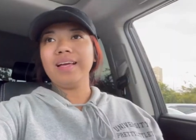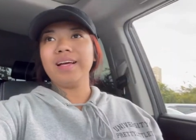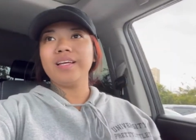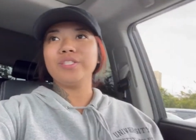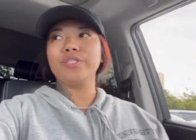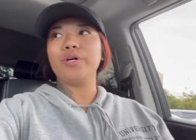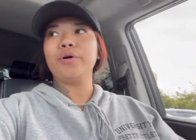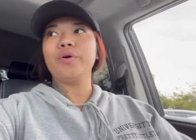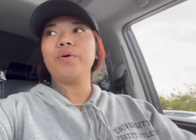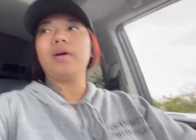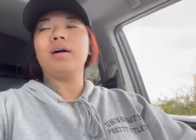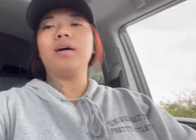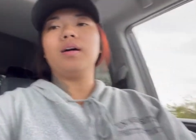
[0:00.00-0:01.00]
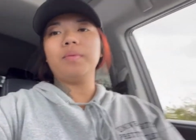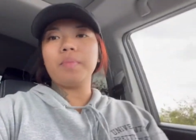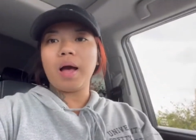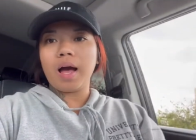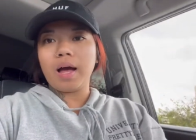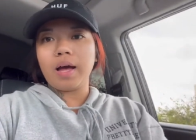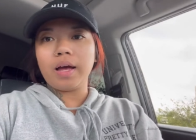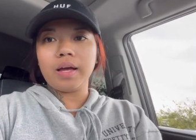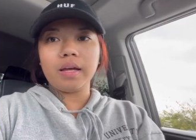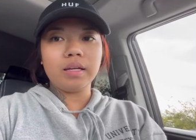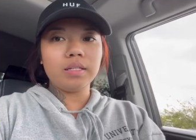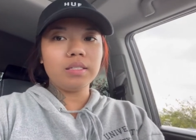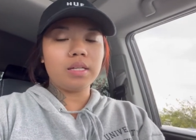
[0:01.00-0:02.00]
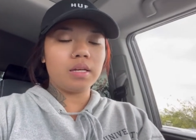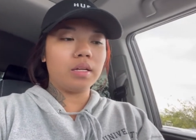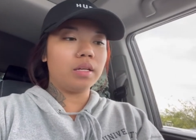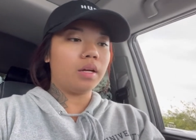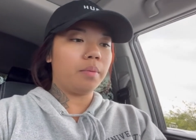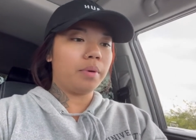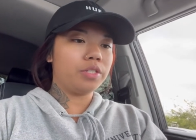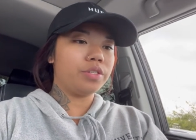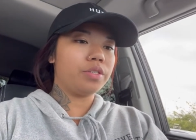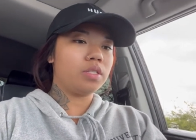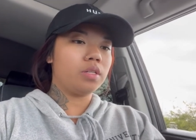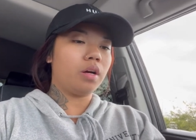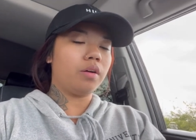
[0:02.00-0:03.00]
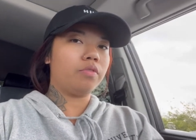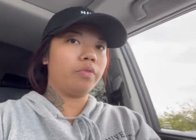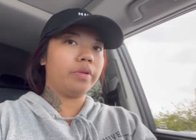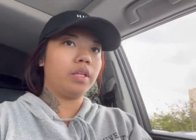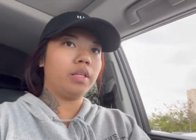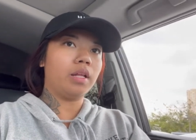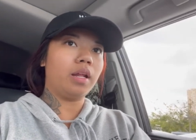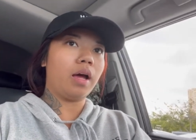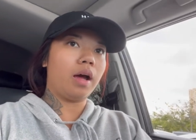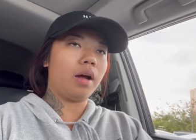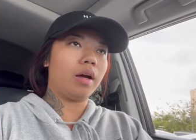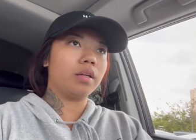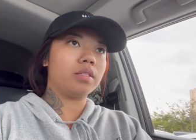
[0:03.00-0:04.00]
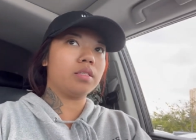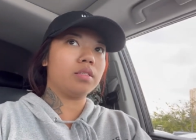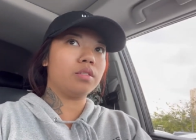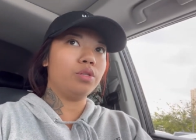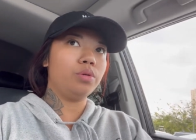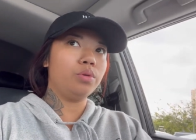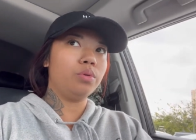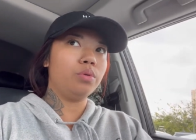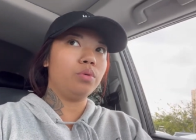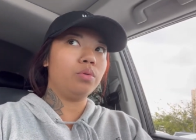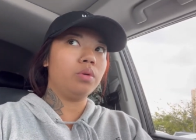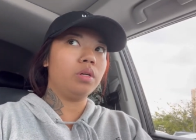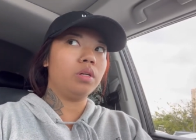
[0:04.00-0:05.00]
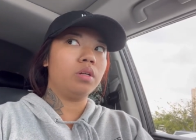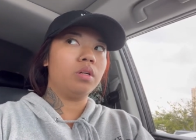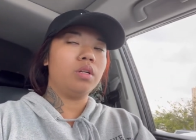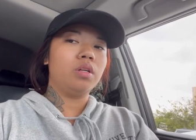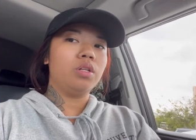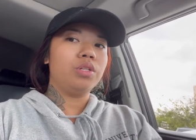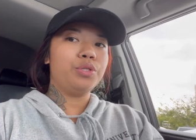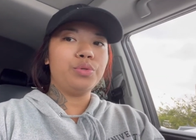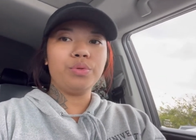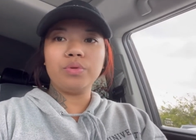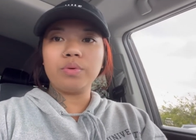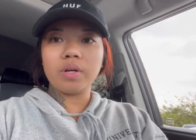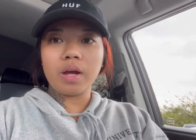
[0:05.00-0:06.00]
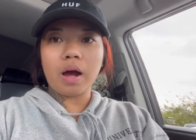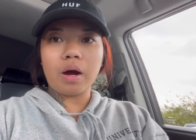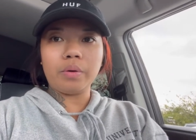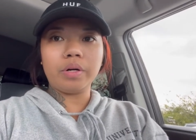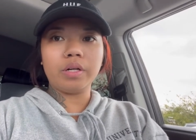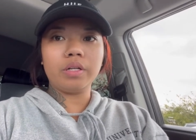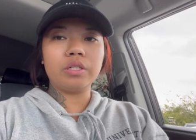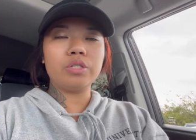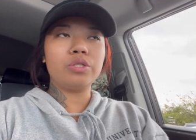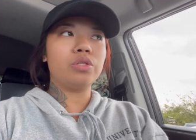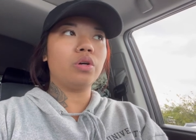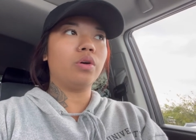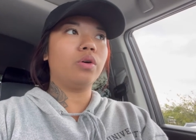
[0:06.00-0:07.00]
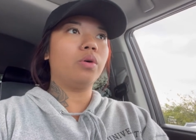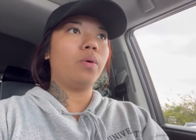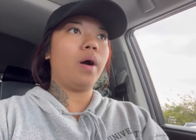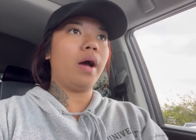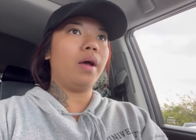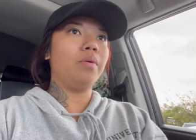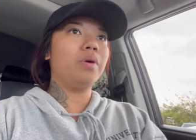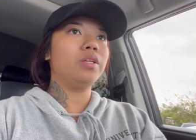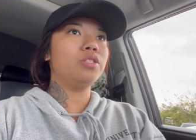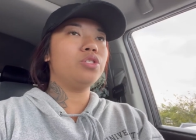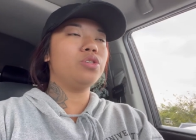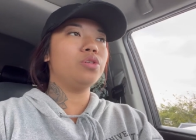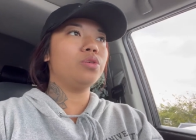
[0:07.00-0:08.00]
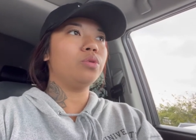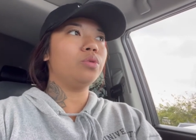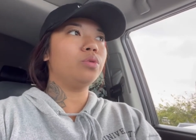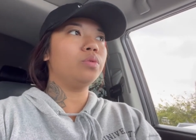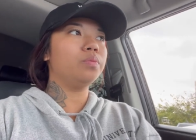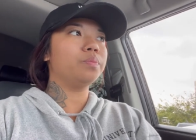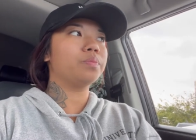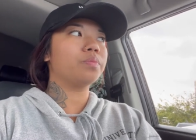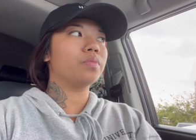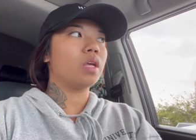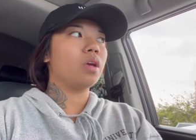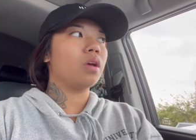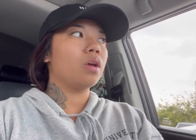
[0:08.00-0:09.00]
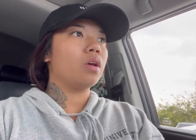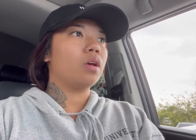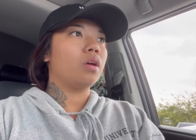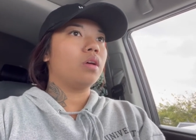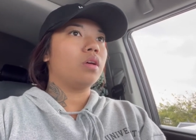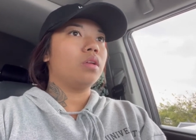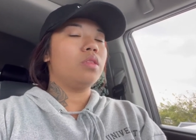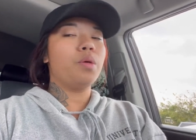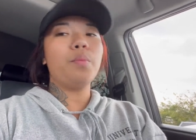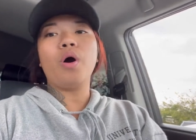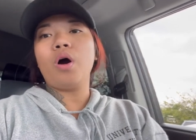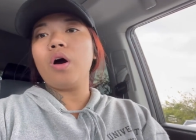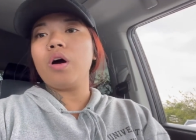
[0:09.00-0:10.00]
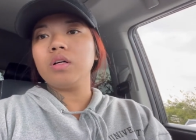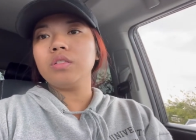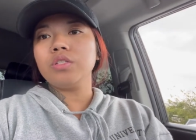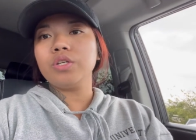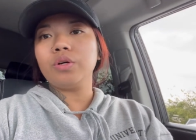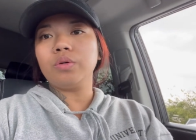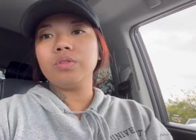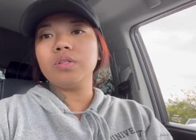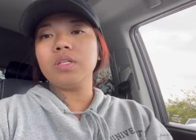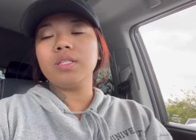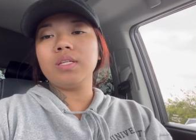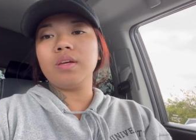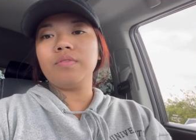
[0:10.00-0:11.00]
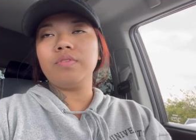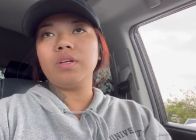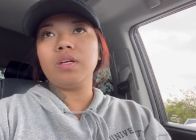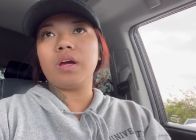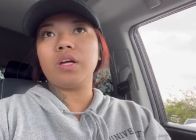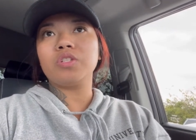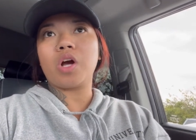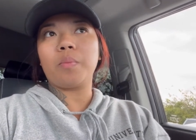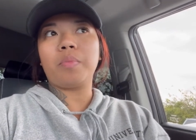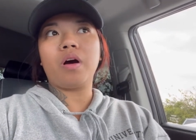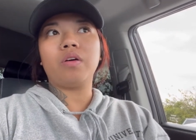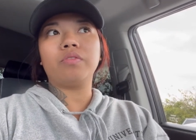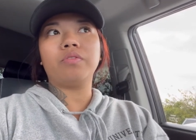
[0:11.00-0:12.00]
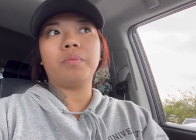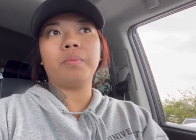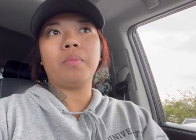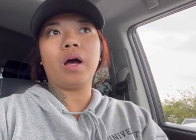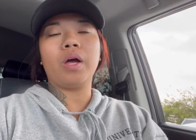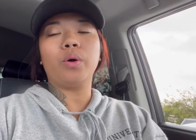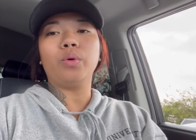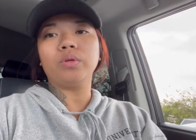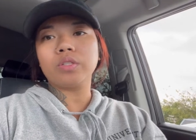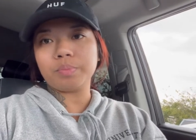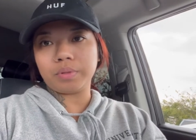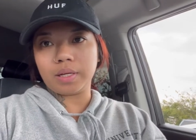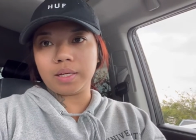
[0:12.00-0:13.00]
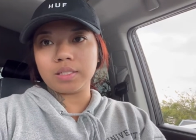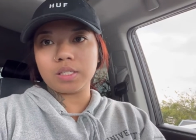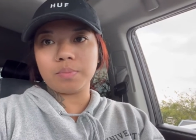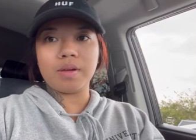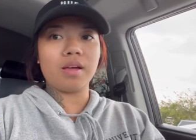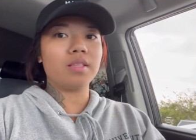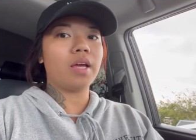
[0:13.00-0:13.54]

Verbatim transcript: guys, so um, I did a bunch of stuff within the last two, two, three hours. So I went to the mall to go to the D M V and drop off my old plates because